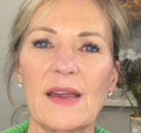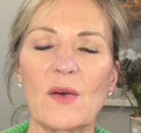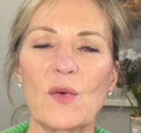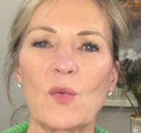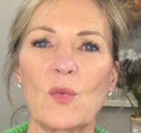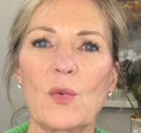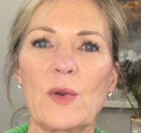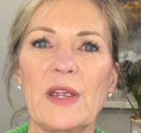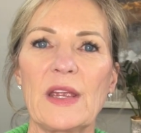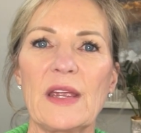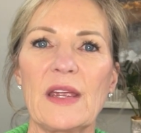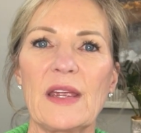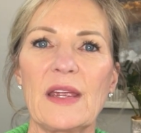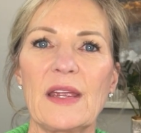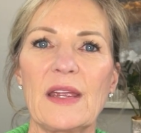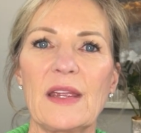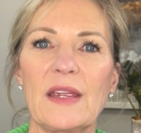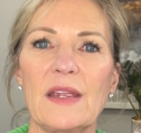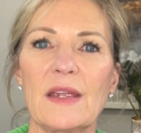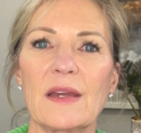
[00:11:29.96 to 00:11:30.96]

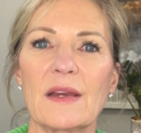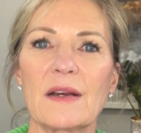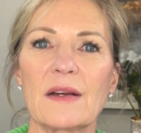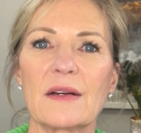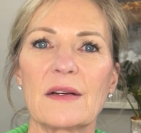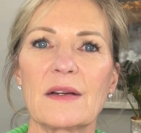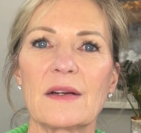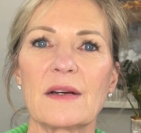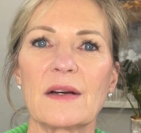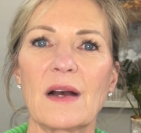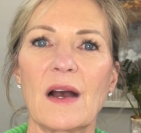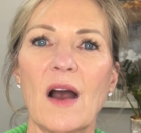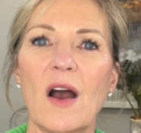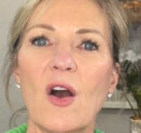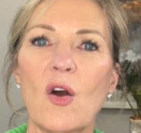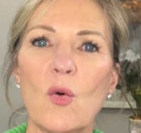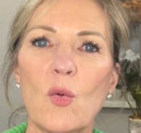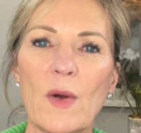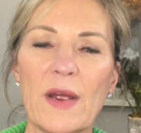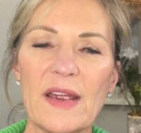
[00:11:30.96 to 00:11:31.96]
We
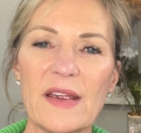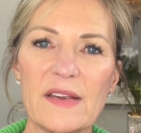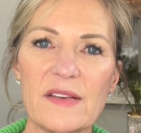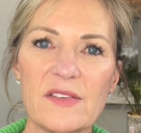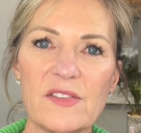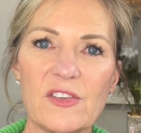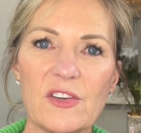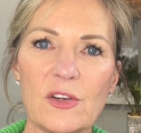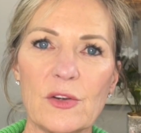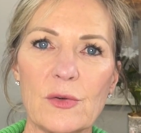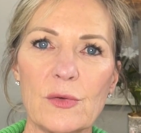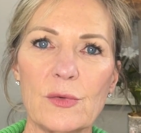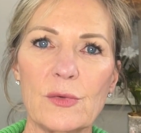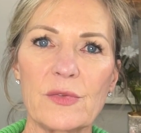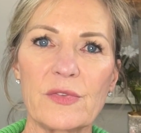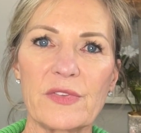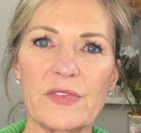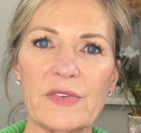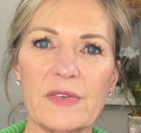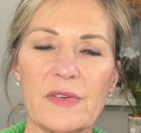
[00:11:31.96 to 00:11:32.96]
always
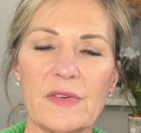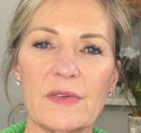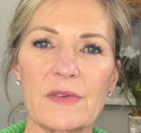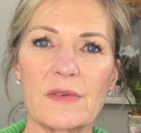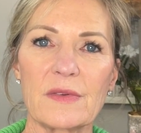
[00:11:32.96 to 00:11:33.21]
use